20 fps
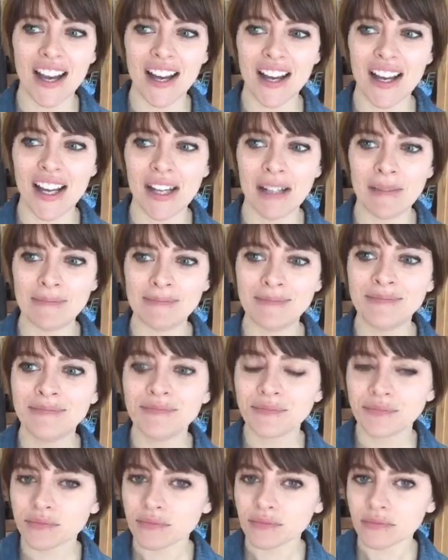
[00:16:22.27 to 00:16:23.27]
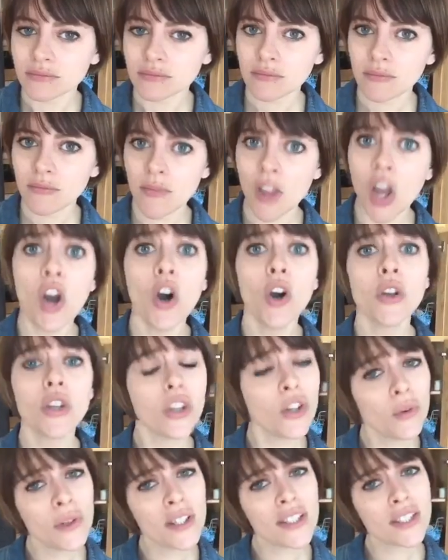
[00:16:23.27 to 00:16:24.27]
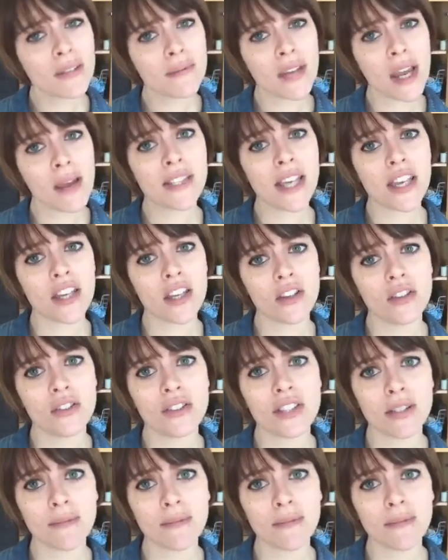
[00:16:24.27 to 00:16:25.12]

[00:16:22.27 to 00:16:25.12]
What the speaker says: Oh, you know what sometimes I use?